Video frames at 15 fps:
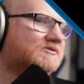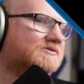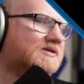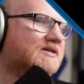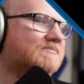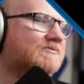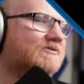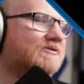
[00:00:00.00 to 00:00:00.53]
the
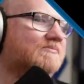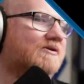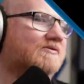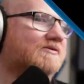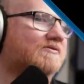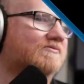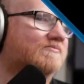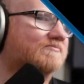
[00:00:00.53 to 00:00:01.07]
tricky part about
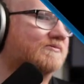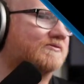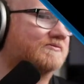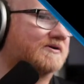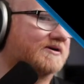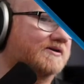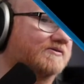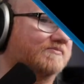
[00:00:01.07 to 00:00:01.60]
GNOME,
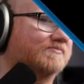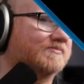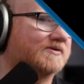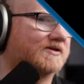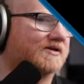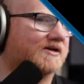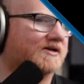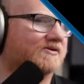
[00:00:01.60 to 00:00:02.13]
or GNOME,
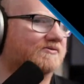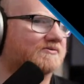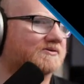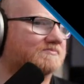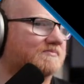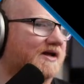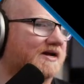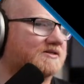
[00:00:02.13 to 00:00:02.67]
or
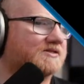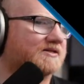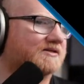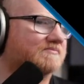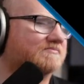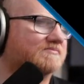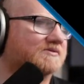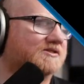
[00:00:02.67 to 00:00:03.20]

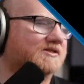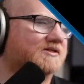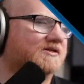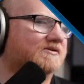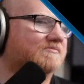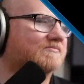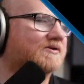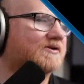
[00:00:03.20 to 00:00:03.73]
actually
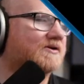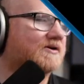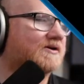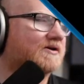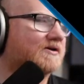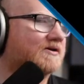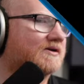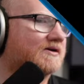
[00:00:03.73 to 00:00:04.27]
GDM,
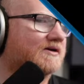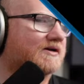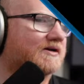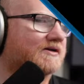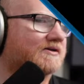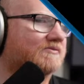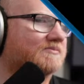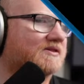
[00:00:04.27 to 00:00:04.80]

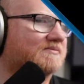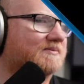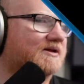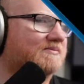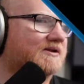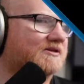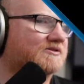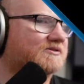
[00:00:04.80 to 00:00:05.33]
GNOME Display
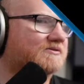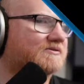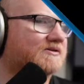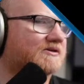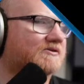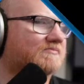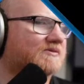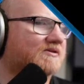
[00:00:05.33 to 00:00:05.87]
Manager,
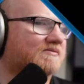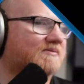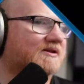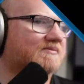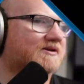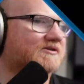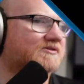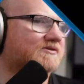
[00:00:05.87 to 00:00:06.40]
GNOME Display
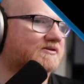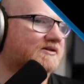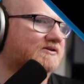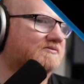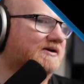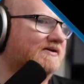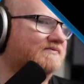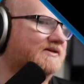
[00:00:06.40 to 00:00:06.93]
Manager.
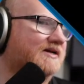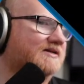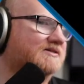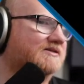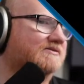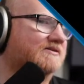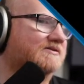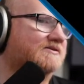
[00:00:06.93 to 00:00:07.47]
You have to
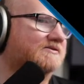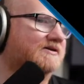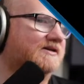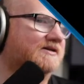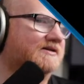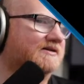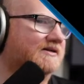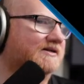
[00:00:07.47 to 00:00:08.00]
actually go in here
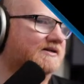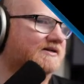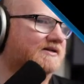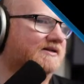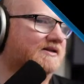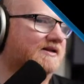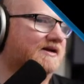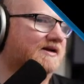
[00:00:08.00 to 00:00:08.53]
and click it
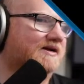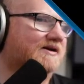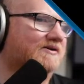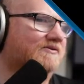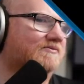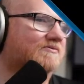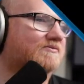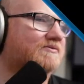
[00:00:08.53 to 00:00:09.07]

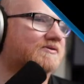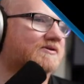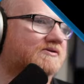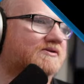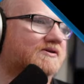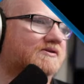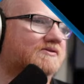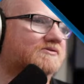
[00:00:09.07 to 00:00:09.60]
now.
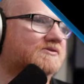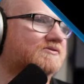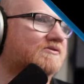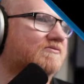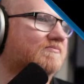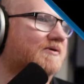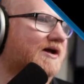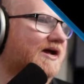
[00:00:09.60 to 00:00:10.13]
There's
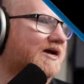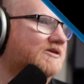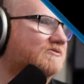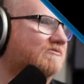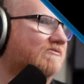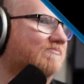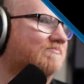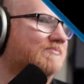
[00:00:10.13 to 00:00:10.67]
no
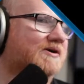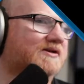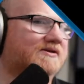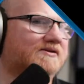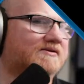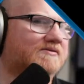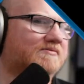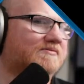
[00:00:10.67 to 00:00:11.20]
actual
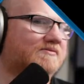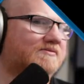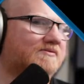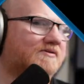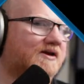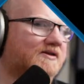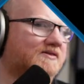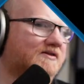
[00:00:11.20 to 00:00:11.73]
button
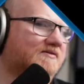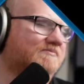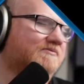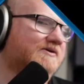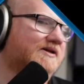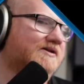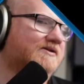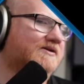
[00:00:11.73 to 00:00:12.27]
at this
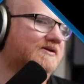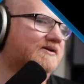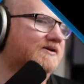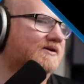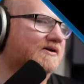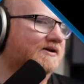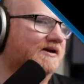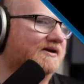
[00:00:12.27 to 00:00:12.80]
point,
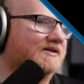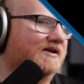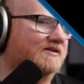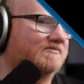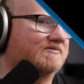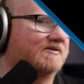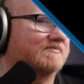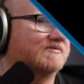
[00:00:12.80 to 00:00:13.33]
and
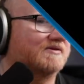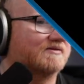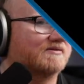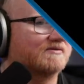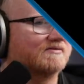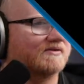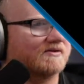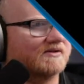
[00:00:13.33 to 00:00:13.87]
that's where I'm so
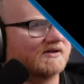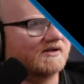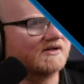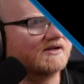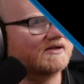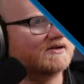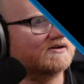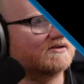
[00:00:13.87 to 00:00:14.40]
used to
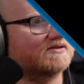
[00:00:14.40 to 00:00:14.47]
seeing it.